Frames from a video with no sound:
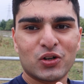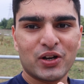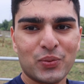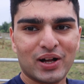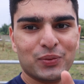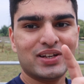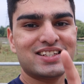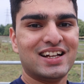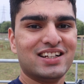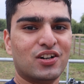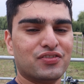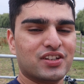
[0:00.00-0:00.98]
doing well. We're
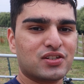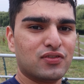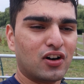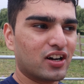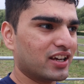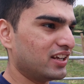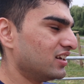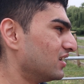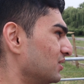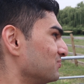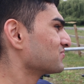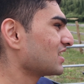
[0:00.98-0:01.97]
starting off this vlog in
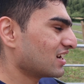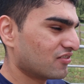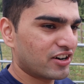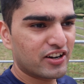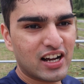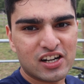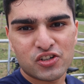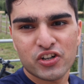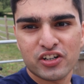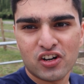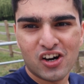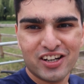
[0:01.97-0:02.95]
a very
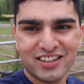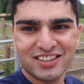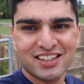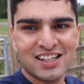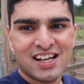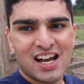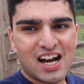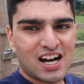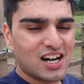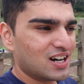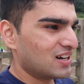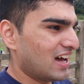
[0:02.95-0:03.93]
country road.
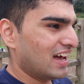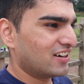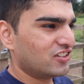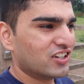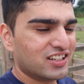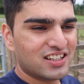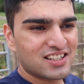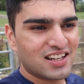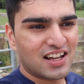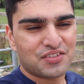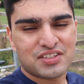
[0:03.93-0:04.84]
I really love